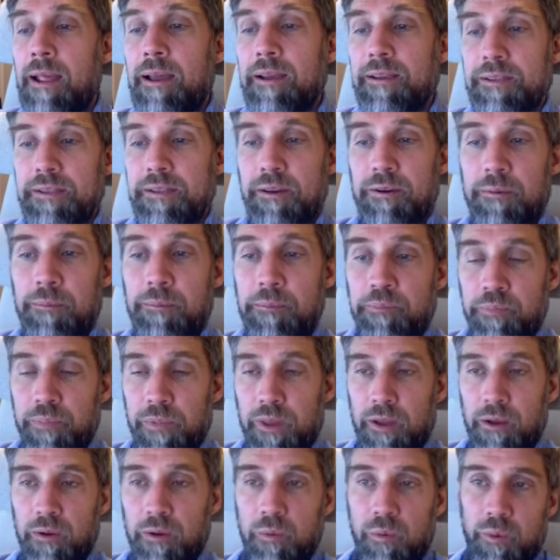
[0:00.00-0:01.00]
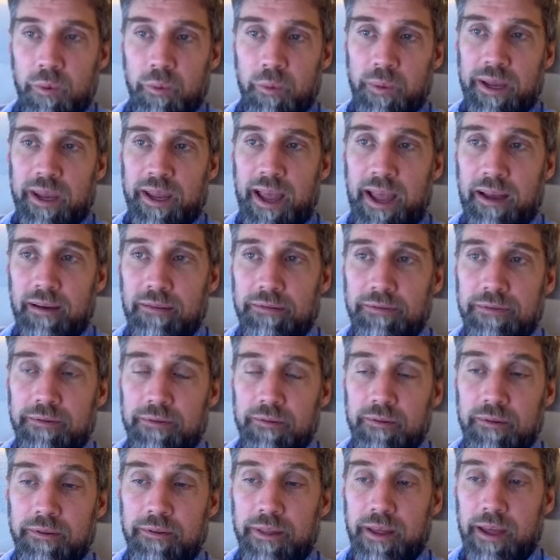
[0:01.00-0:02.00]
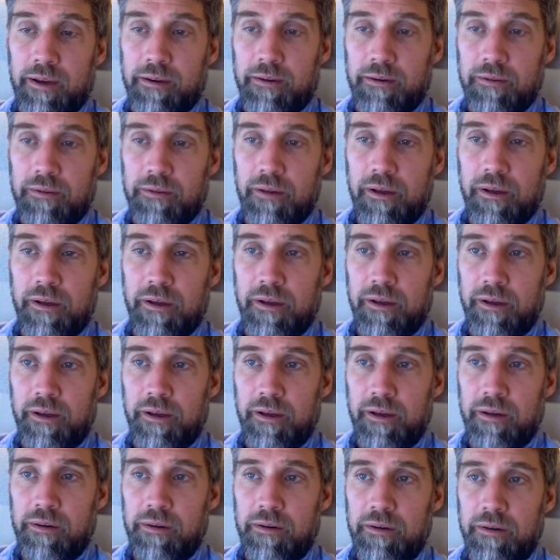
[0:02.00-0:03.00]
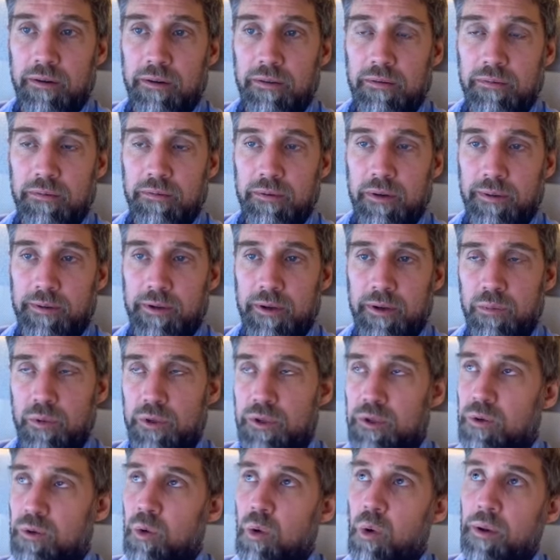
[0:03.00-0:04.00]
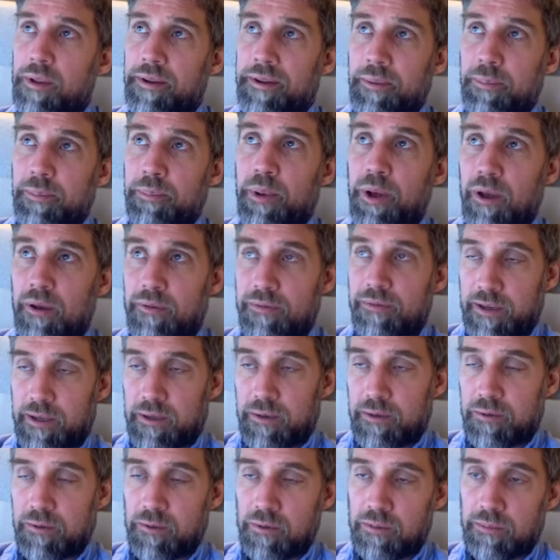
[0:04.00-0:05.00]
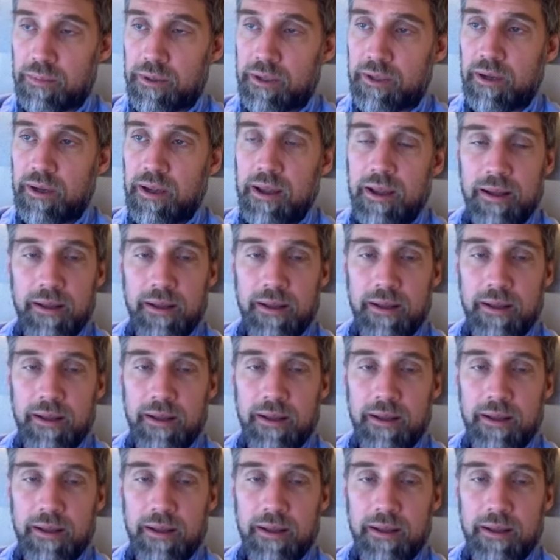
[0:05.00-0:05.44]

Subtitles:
So we have then, I don't want to call it a perfect storm, but